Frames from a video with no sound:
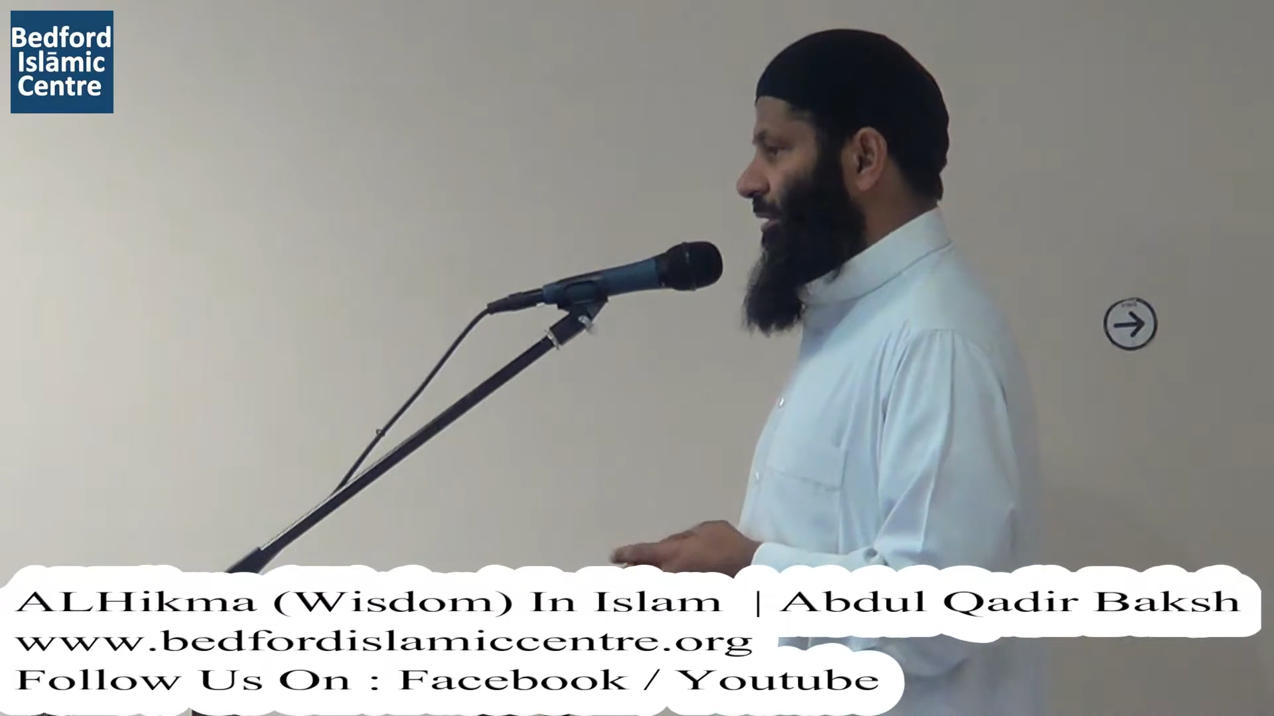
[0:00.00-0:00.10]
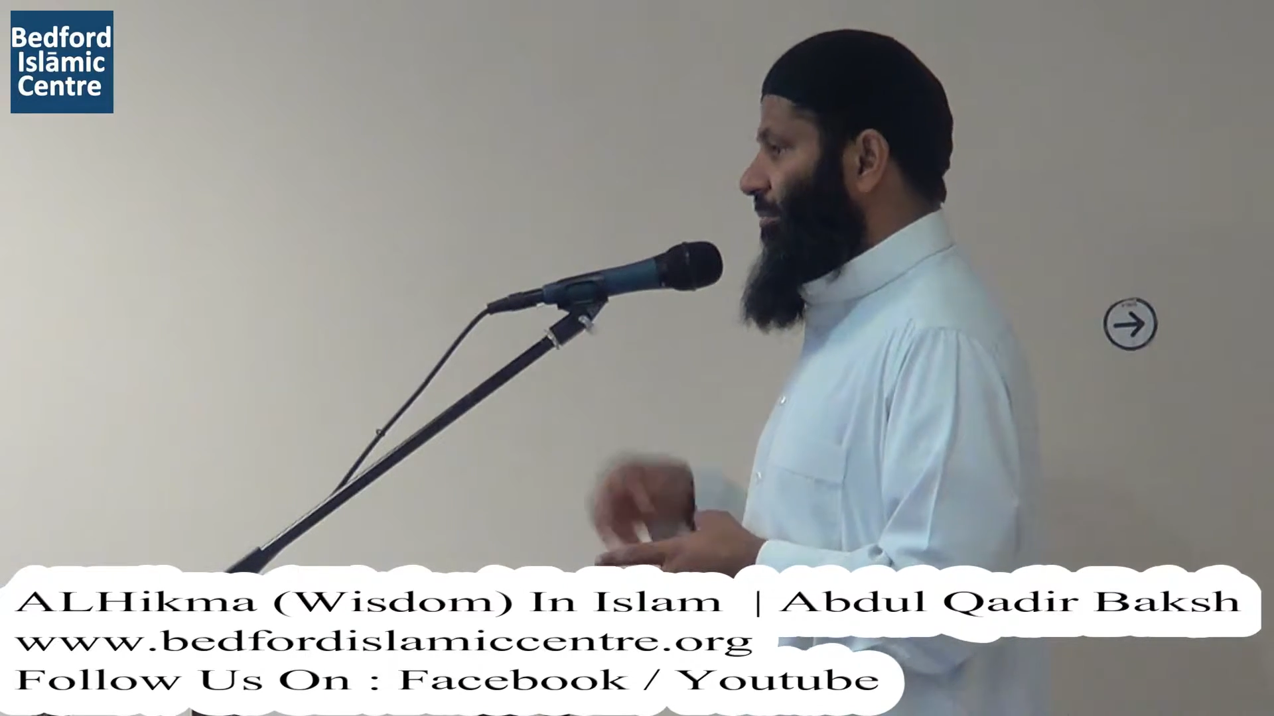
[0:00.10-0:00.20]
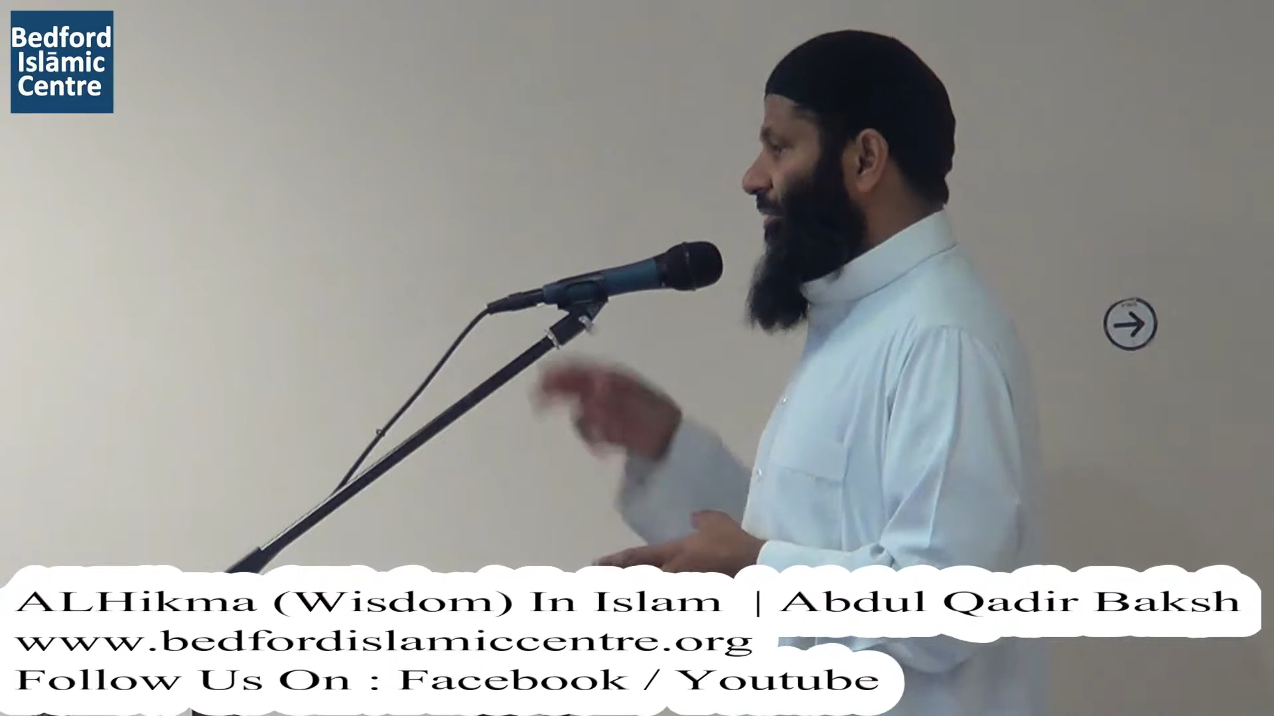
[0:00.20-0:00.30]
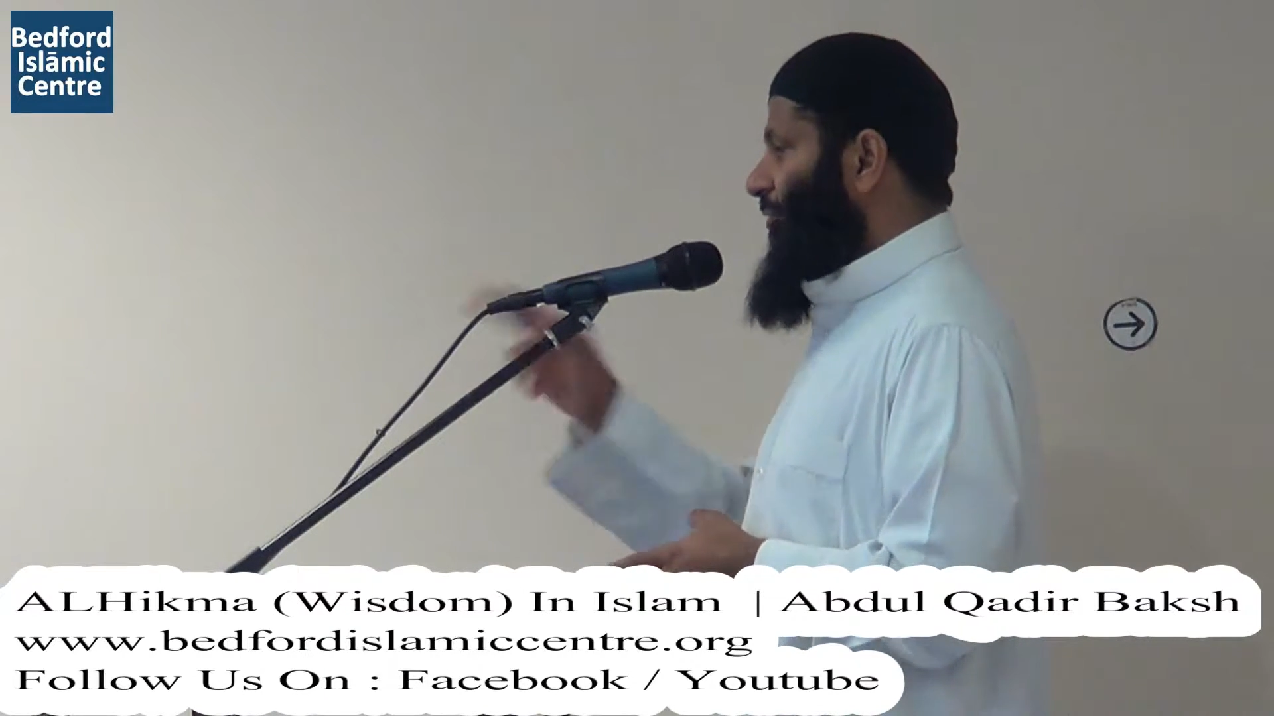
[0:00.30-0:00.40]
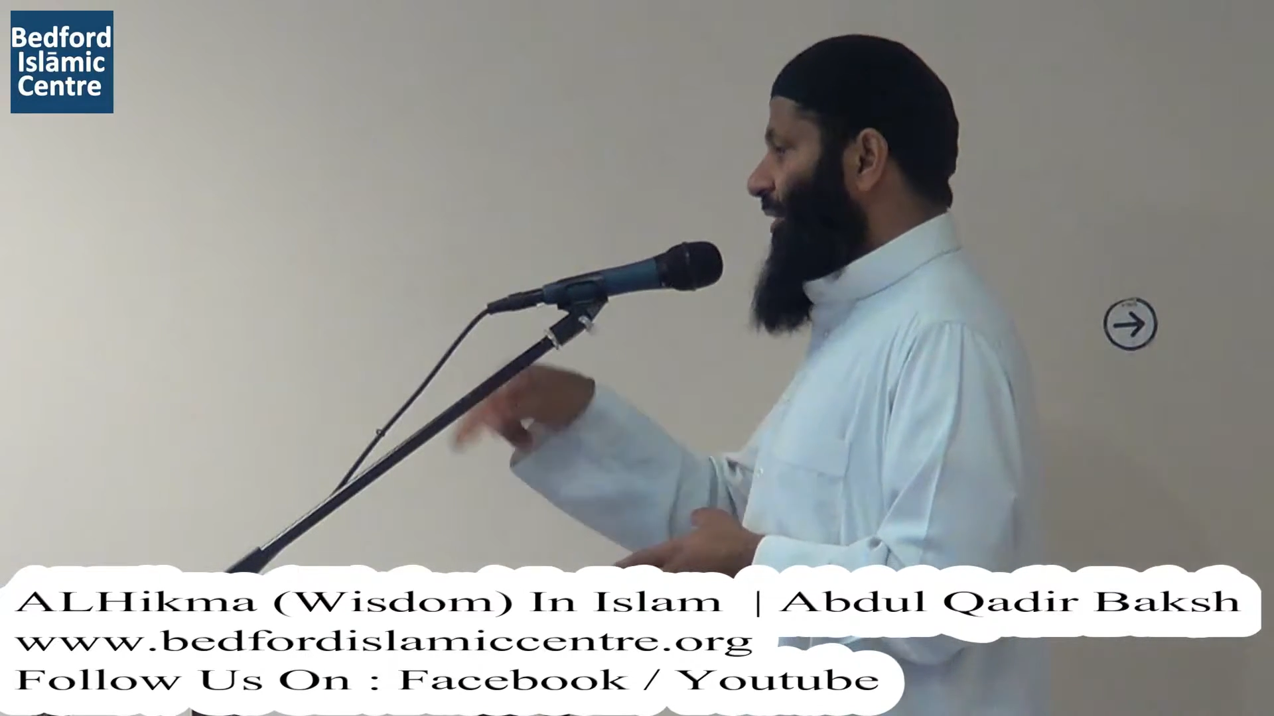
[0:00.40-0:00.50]

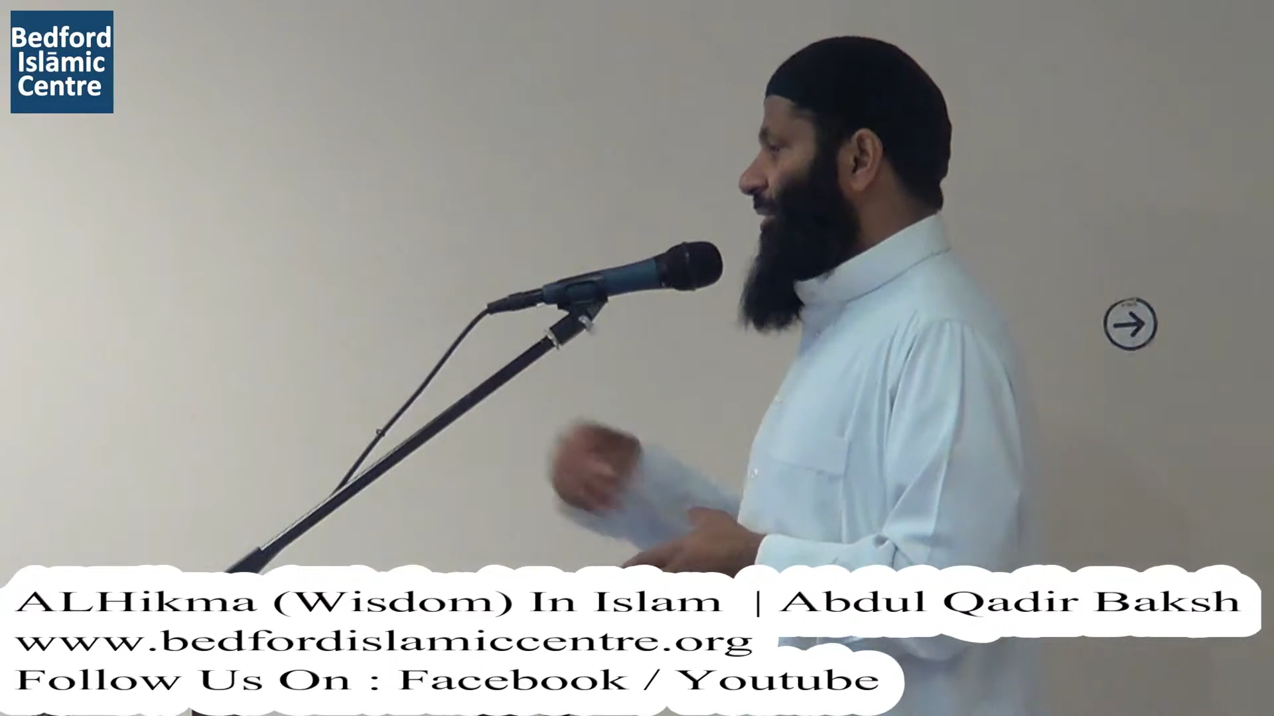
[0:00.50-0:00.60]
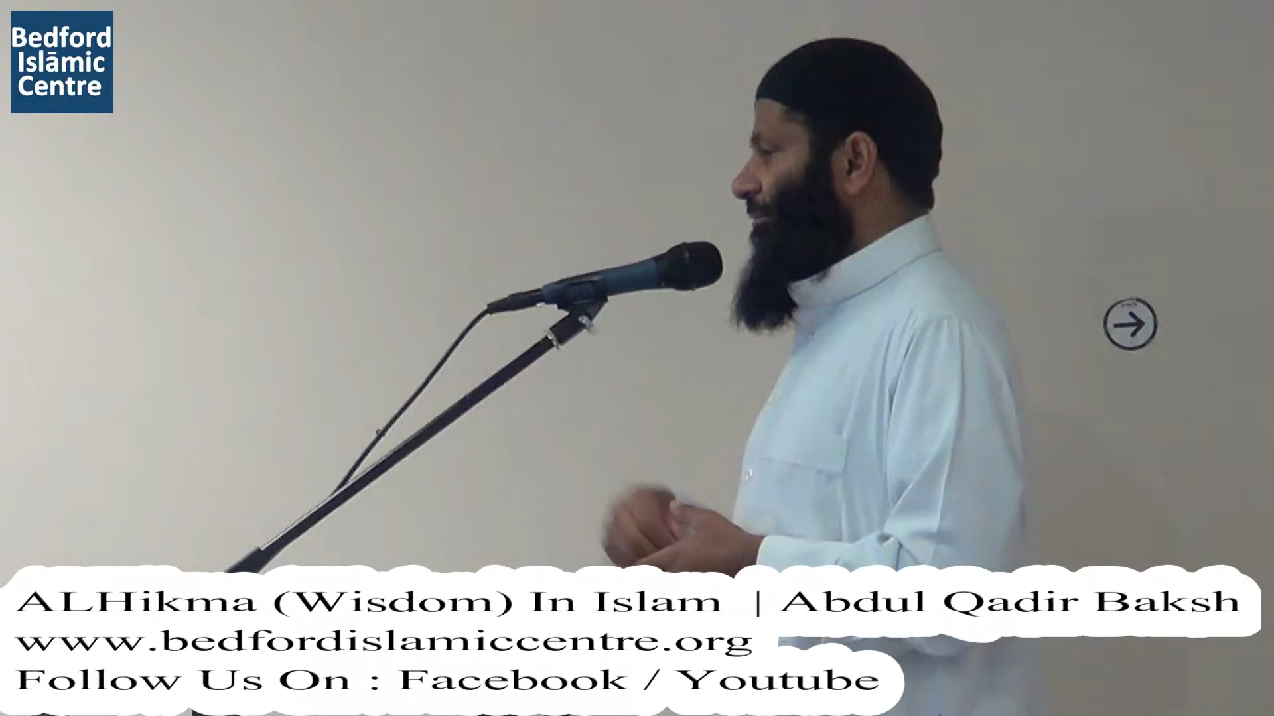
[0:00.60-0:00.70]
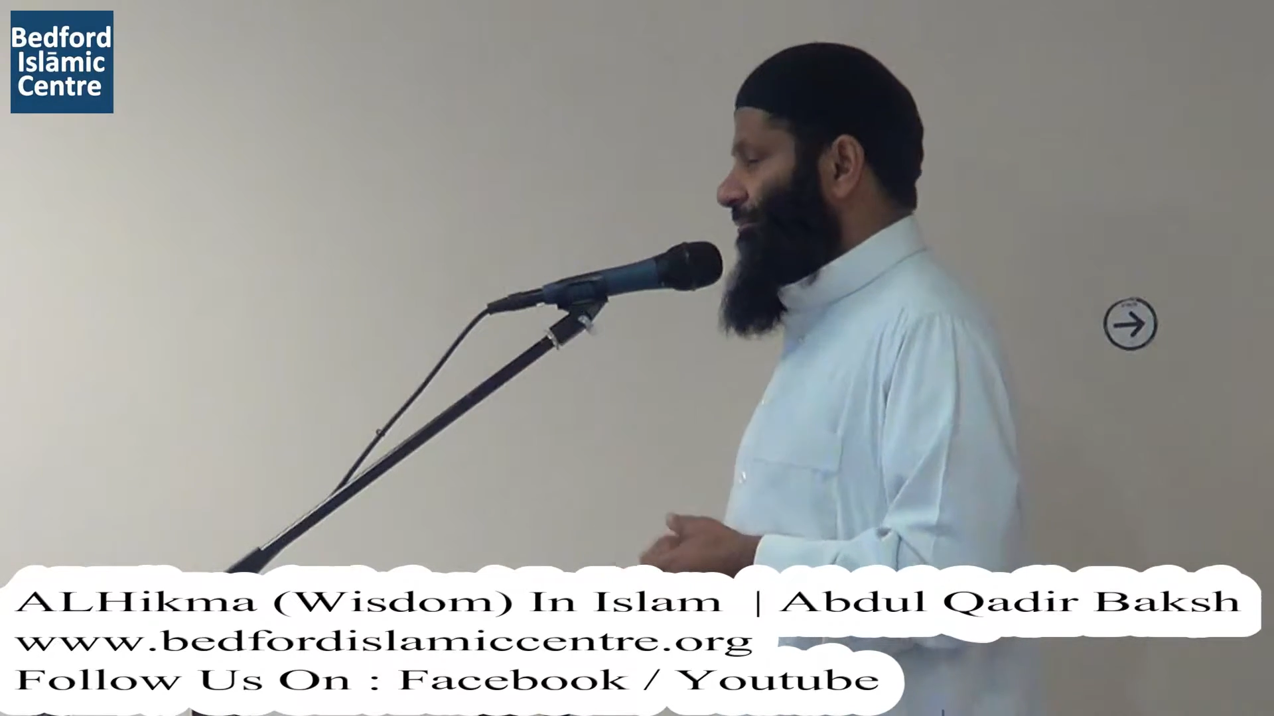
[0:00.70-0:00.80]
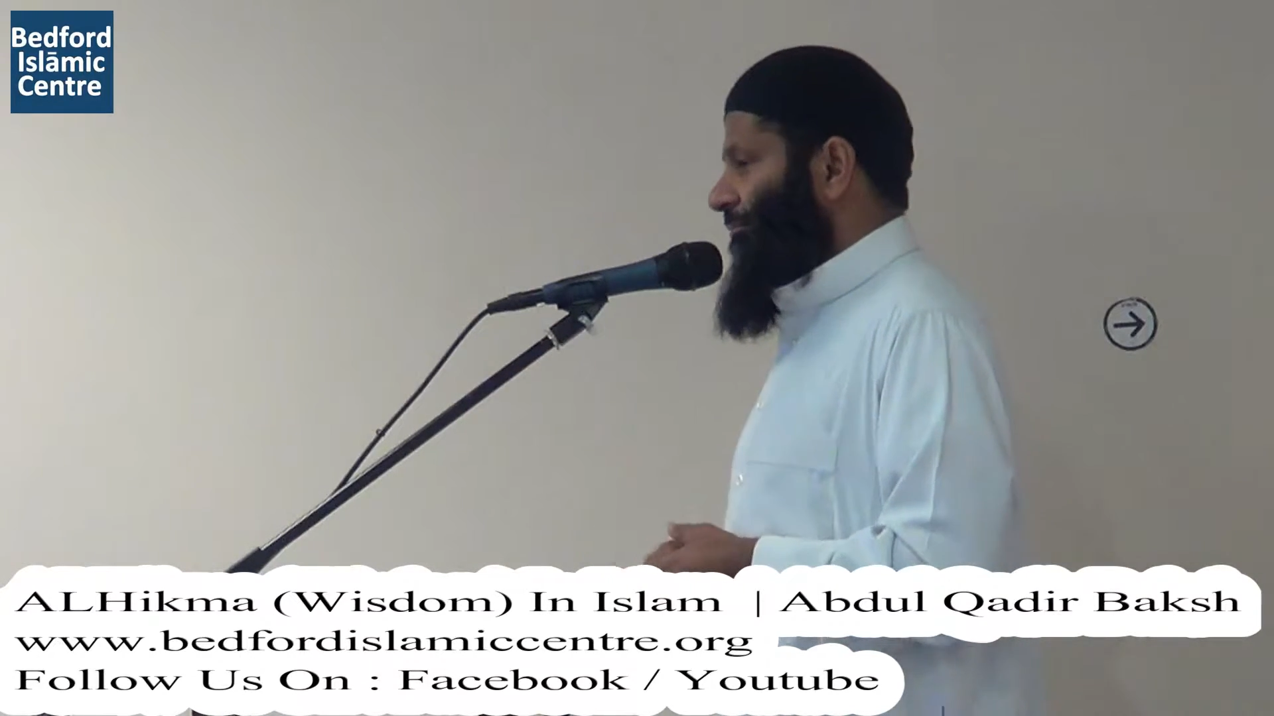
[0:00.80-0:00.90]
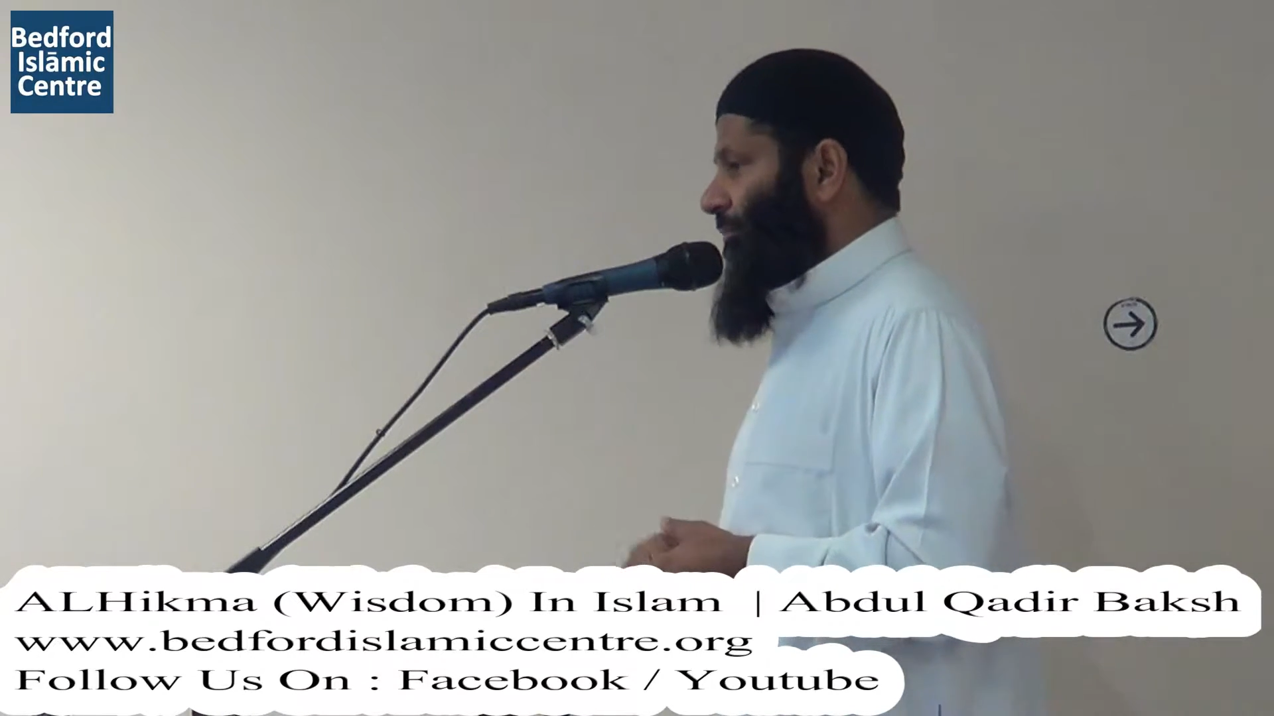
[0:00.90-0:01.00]
Number three,